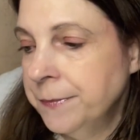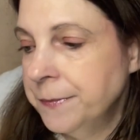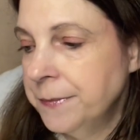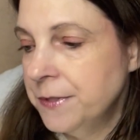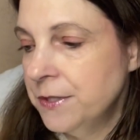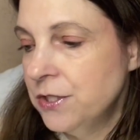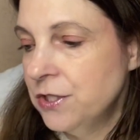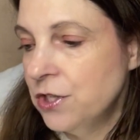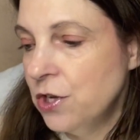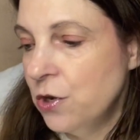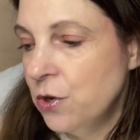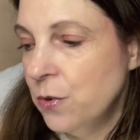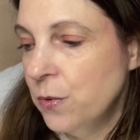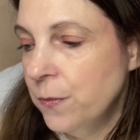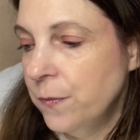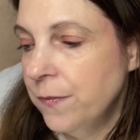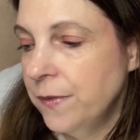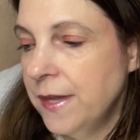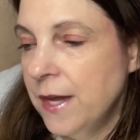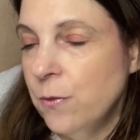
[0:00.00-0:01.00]
So
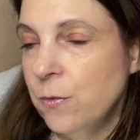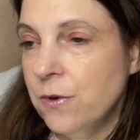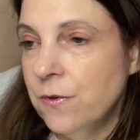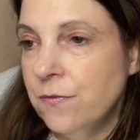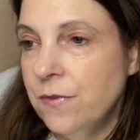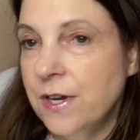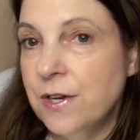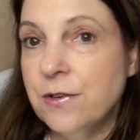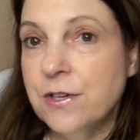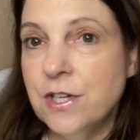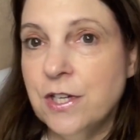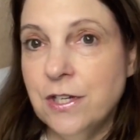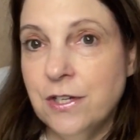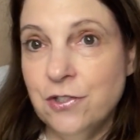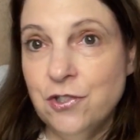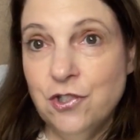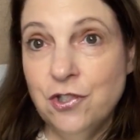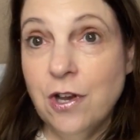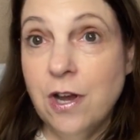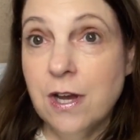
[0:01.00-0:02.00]
they were very
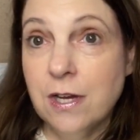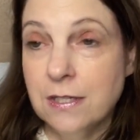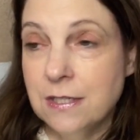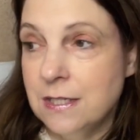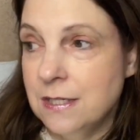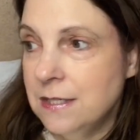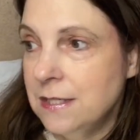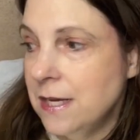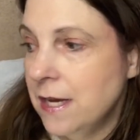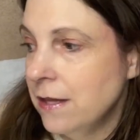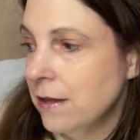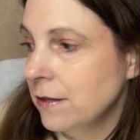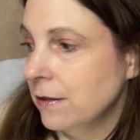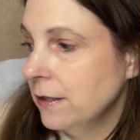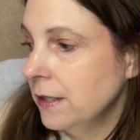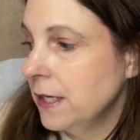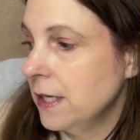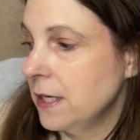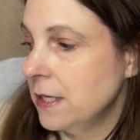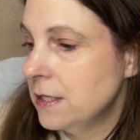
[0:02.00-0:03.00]
shocked to say the
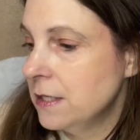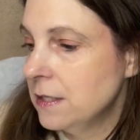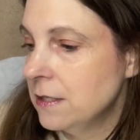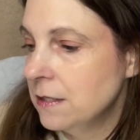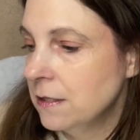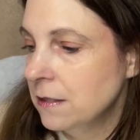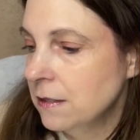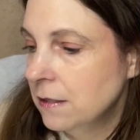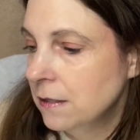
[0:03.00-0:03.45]
least.